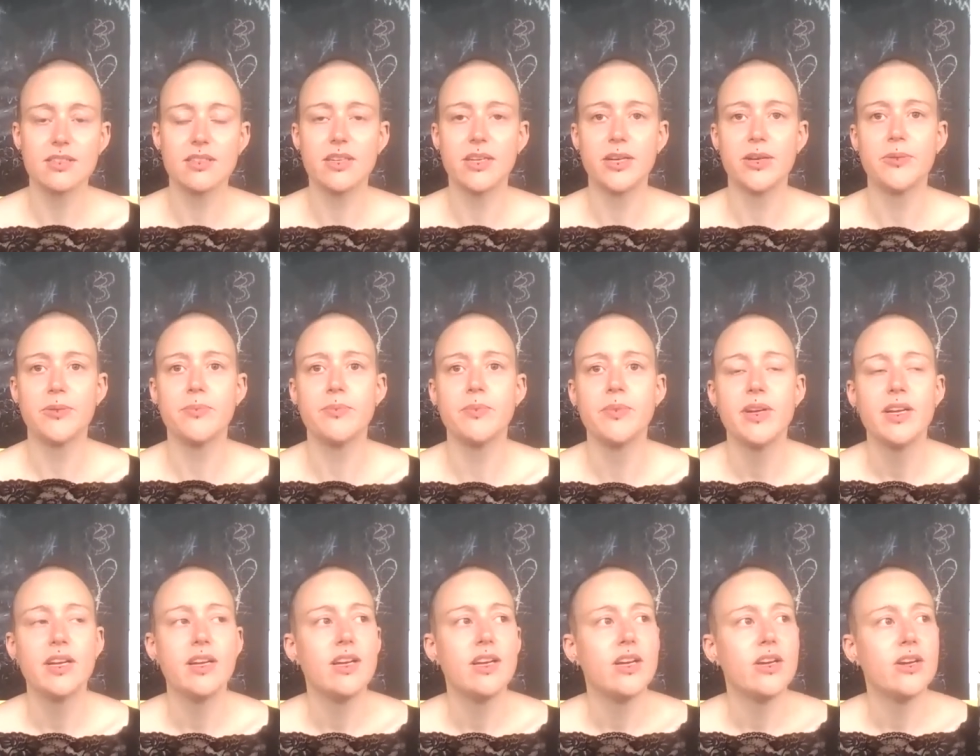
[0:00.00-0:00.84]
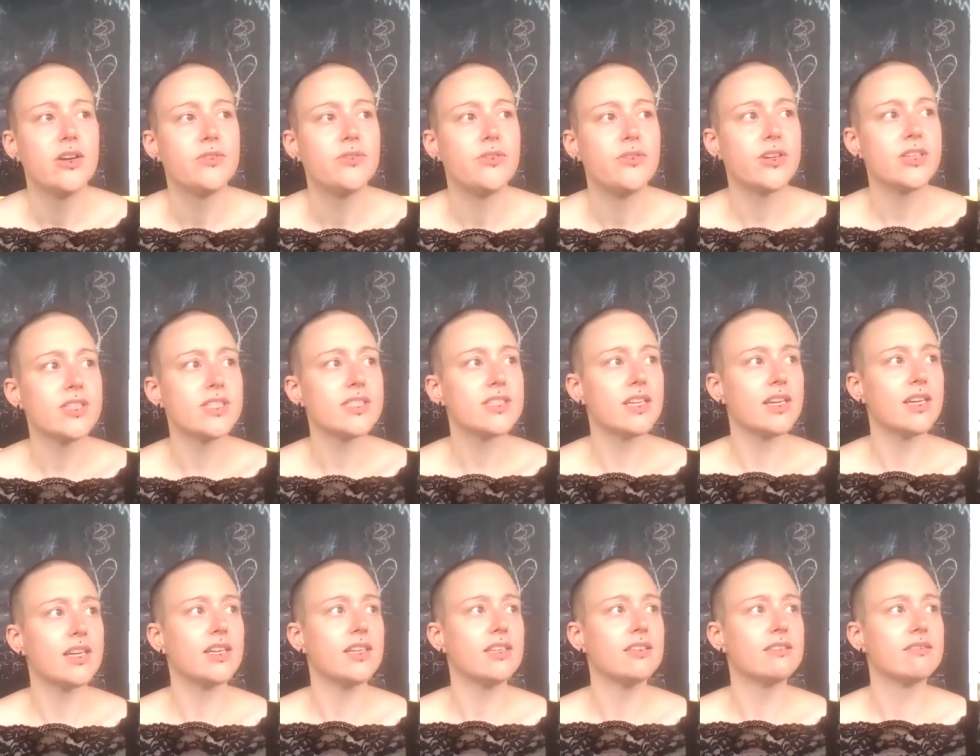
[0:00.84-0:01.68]
Um, first,
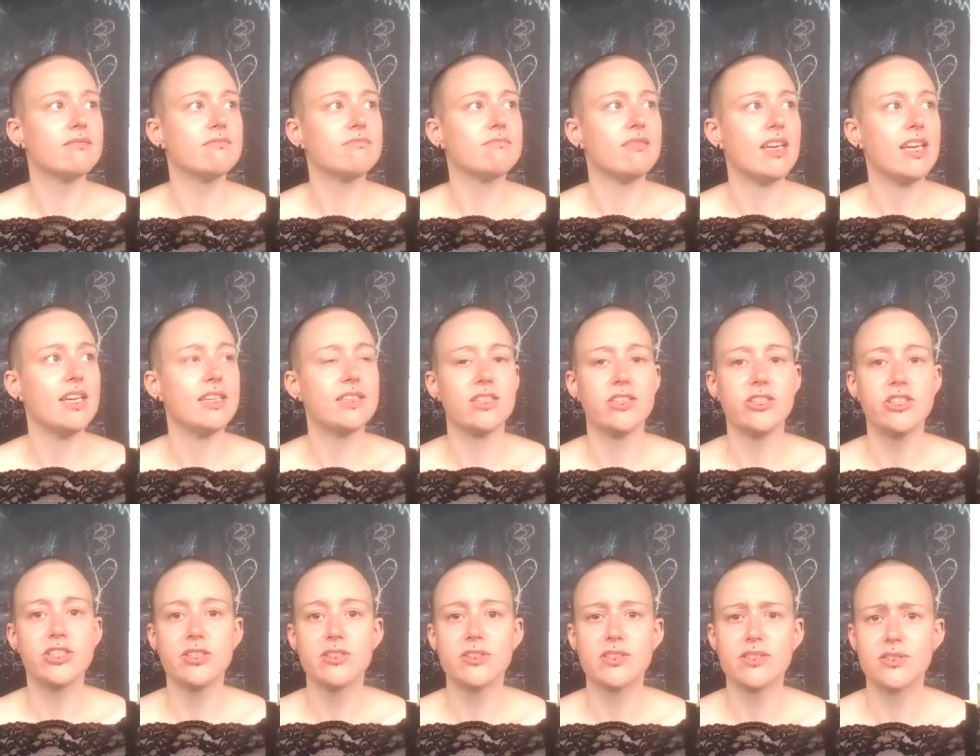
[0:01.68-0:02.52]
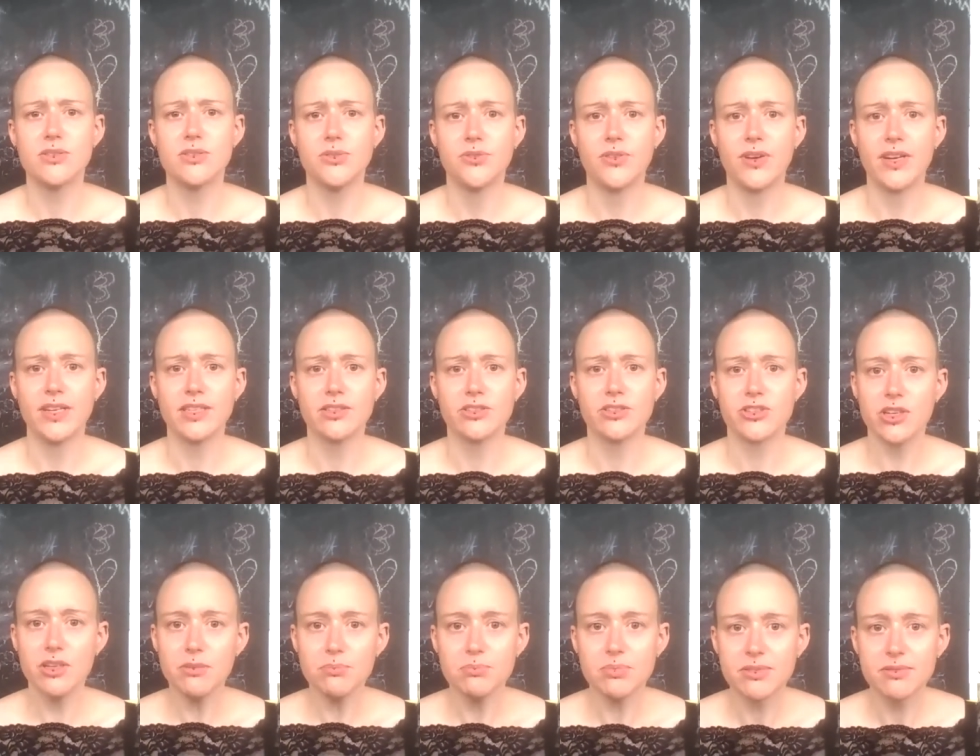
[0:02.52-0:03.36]
I had issues to find a
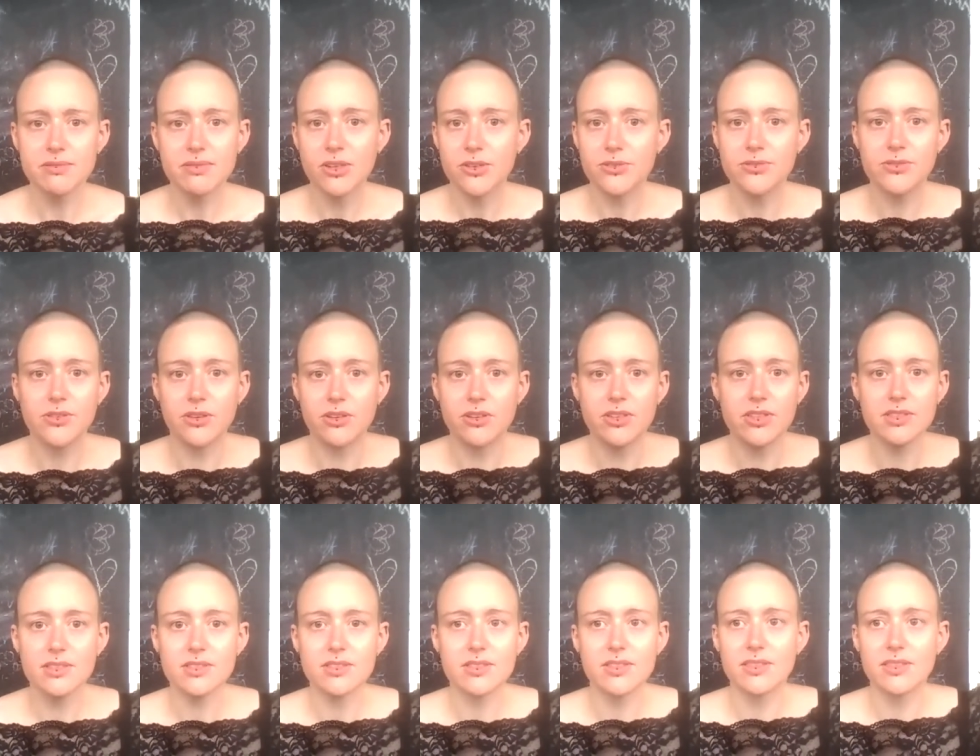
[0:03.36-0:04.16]
job, of course.